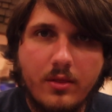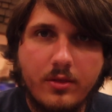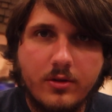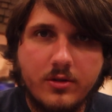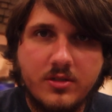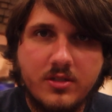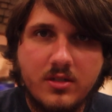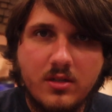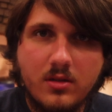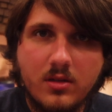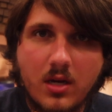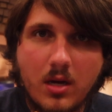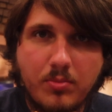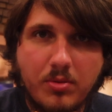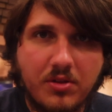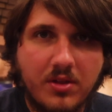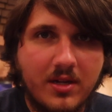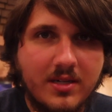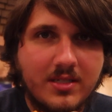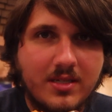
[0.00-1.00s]
There's still a
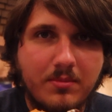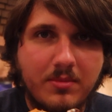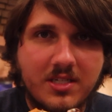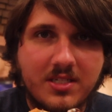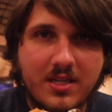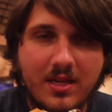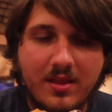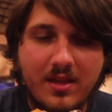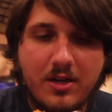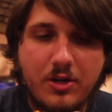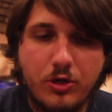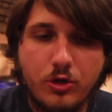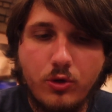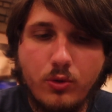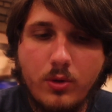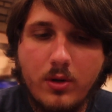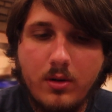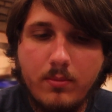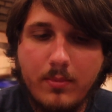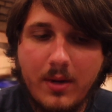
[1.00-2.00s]
couple things I missed. I think
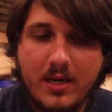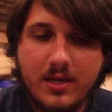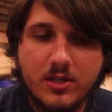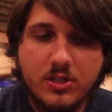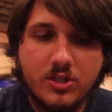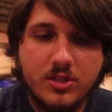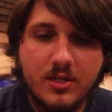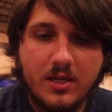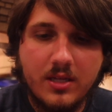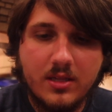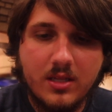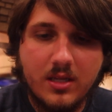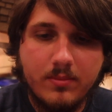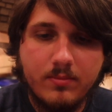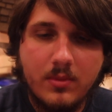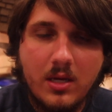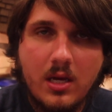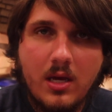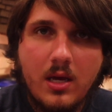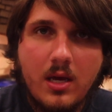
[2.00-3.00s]
Goop managed to get them.
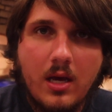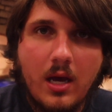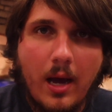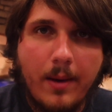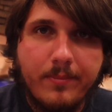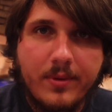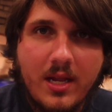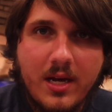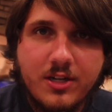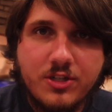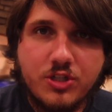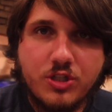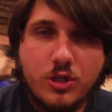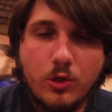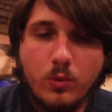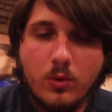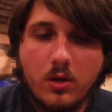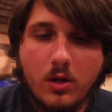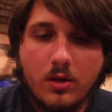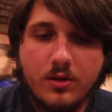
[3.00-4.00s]
I'm not
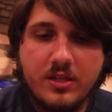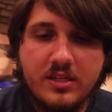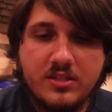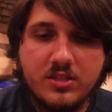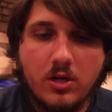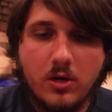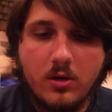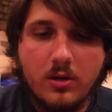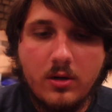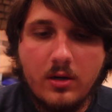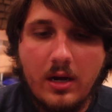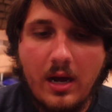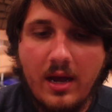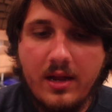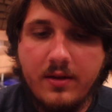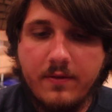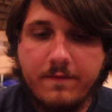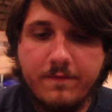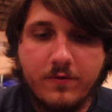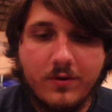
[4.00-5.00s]
sure what all these are.
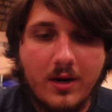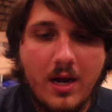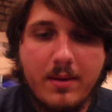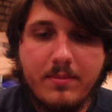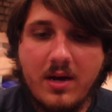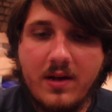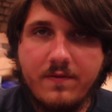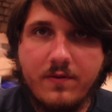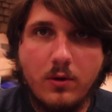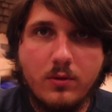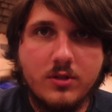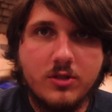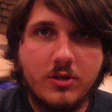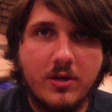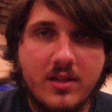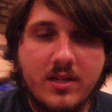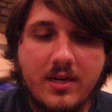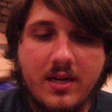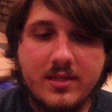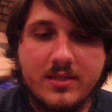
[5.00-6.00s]
I forgot my phone,
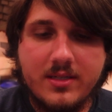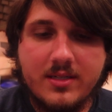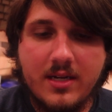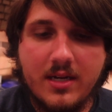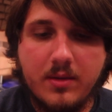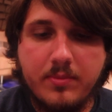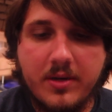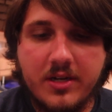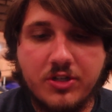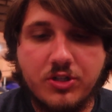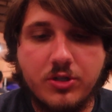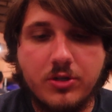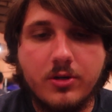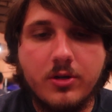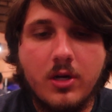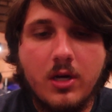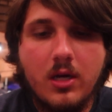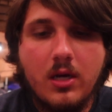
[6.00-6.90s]
didn't get to take a picture.